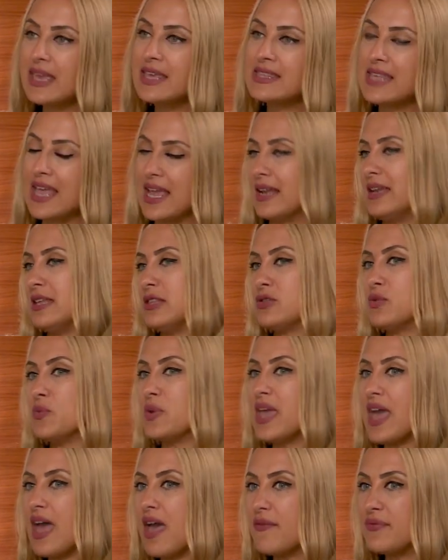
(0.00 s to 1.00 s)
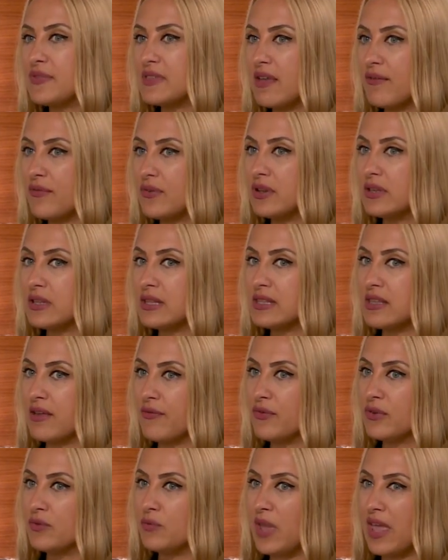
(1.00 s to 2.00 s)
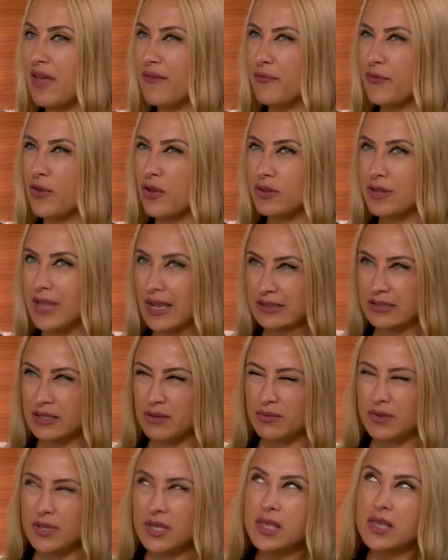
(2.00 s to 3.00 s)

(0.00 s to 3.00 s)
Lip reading: Exactly. So we have conducted